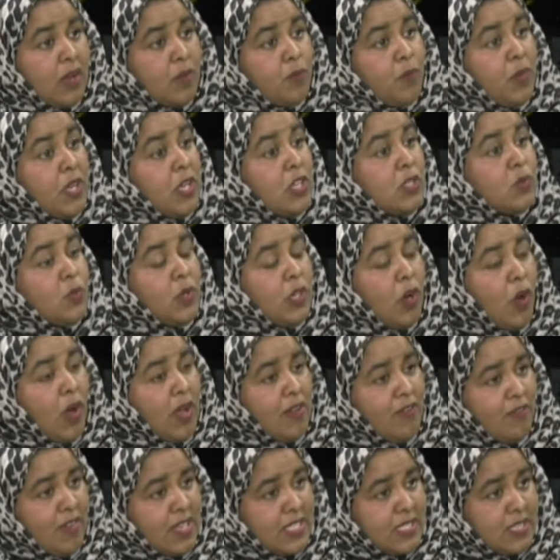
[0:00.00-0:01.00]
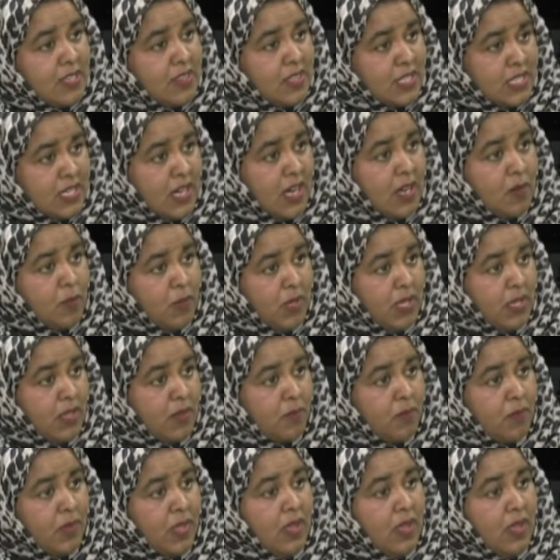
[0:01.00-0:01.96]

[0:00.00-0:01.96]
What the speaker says: because we're not investing the time in them,